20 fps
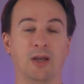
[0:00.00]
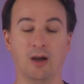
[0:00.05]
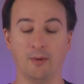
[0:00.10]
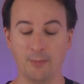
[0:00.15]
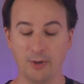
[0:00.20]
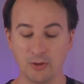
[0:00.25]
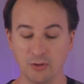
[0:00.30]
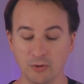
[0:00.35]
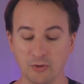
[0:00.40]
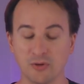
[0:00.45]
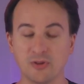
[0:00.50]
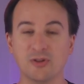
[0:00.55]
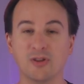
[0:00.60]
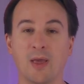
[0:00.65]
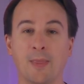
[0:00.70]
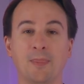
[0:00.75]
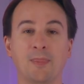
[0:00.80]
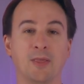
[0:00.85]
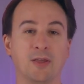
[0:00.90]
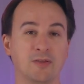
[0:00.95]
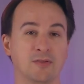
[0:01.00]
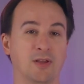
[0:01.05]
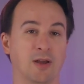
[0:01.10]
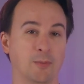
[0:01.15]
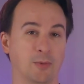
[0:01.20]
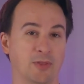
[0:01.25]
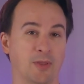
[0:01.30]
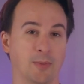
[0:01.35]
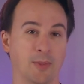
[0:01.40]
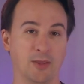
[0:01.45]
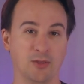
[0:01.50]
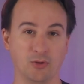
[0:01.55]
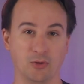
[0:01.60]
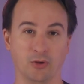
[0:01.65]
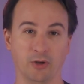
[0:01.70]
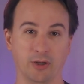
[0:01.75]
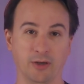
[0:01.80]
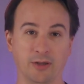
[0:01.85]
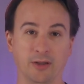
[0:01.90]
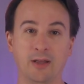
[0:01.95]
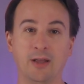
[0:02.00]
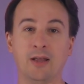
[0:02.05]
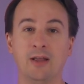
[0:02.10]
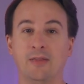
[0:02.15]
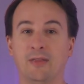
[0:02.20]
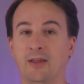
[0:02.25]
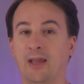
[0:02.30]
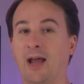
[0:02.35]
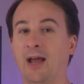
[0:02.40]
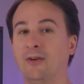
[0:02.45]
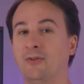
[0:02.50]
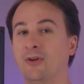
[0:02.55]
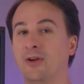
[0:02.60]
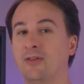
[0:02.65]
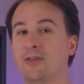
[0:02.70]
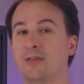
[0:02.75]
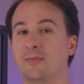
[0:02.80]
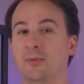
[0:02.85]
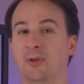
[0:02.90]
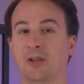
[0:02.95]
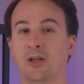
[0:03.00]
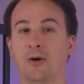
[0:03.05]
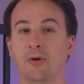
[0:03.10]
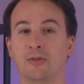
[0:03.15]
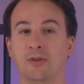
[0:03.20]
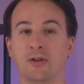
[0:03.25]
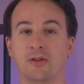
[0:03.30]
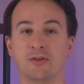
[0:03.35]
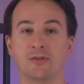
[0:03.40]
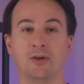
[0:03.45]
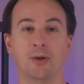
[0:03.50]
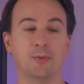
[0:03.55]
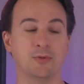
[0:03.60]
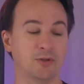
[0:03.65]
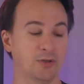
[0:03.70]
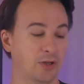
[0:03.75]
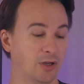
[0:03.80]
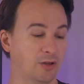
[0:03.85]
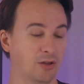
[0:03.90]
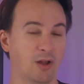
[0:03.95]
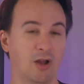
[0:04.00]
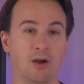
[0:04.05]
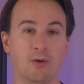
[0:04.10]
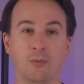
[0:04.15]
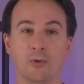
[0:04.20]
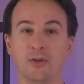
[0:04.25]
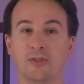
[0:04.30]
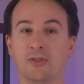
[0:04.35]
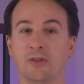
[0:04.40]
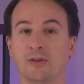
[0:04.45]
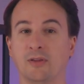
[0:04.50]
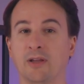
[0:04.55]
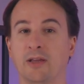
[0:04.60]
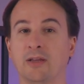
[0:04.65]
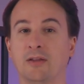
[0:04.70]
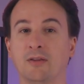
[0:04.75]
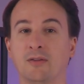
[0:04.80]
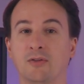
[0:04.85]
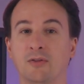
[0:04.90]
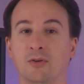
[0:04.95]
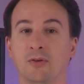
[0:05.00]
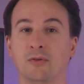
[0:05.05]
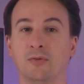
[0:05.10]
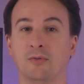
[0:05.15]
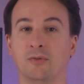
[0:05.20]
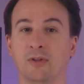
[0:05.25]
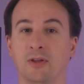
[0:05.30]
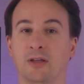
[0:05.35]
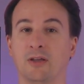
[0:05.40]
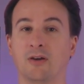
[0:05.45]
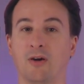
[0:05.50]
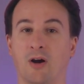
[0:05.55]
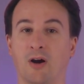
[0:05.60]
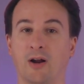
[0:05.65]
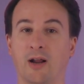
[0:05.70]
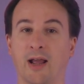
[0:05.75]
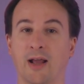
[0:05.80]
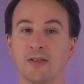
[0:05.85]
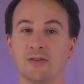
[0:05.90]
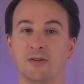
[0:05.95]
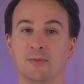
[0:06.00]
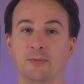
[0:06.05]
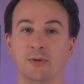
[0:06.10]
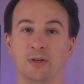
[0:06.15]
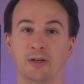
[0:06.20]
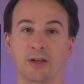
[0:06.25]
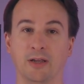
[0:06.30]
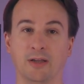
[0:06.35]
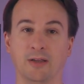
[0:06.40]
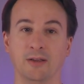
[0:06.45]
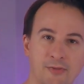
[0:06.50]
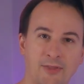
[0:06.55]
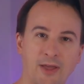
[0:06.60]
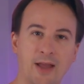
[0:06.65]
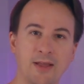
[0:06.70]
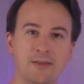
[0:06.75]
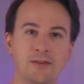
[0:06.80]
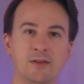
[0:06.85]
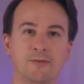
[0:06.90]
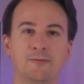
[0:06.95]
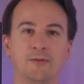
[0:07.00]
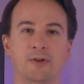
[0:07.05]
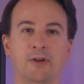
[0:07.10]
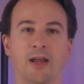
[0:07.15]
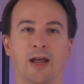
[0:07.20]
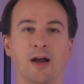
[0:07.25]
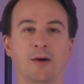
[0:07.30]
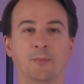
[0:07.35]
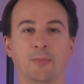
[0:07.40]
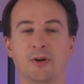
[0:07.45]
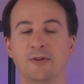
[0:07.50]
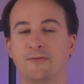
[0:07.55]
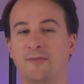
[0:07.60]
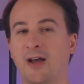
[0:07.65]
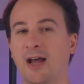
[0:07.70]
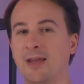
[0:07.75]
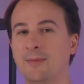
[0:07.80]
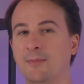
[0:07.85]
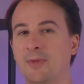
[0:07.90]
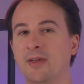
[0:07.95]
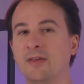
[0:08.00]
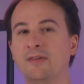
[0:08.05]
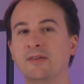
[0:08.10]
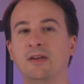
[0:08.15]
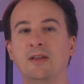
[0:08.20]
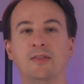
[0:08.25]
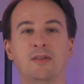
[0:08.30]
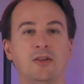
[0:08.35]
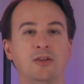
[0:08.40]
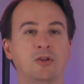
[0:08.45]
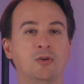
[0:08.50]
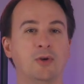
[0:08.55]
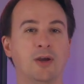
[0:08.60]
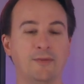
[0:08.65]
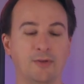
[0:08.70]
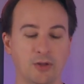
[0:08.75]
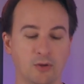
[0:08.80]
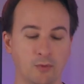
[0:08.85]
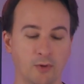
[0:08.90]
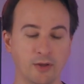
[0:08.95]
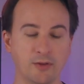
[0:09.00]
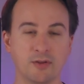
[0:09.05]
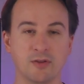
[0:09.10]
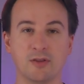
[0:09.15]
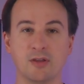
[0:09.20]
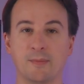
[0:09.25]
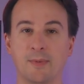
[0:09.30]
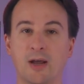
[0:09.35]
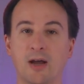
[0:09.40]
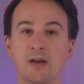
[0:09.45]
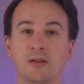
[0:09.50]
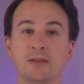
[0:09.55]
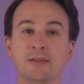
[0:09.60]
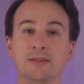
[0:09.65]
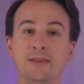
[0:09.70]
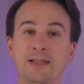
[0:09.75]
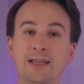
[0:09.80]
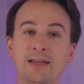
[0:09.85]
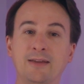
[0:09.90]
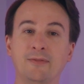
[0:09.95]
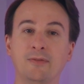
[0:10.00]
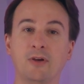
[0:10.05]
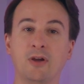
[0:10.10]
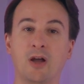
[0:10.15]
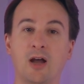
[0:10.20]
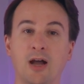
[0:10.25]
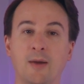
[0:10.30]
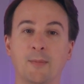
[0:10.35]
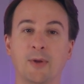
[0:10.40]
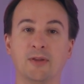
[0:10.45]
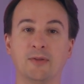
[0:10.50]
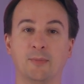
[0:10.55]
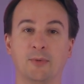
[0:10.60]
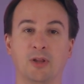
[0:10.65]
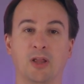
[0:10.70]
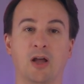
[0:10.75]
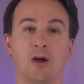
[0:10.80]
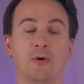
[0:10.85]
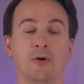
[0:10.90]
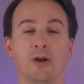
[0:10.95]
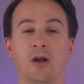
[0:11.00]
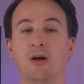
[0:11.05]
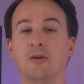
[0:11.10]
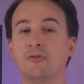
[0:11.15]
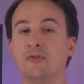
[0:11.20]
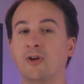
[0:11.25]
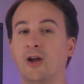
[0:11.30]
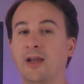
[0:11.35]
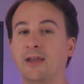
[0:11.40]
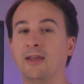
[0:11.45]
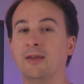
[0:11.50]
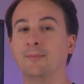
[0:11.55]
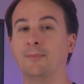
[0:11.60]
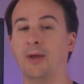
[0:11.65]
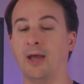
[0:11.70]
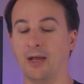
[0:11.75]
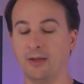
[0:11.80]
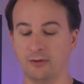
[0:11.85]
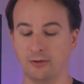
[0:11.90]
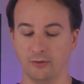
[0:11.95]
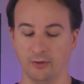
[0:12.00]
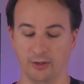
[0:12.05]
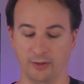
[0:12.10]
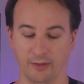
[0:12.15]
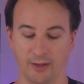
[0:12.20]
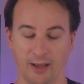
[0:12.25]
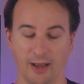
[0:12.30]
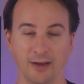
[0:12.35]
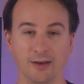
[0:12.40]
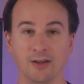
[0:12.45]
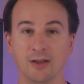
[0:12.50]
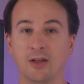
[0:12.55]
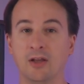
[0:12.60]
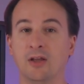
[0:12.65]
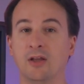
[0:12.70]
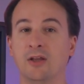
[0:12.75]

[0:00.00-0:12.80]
I'll make sure something's done with them that's good. The address is below in the description, along with the link to the Car Hacks community. That's it for now, but if I missed anything you have any questions about, leave a comment below and I'll try and get back to you on that.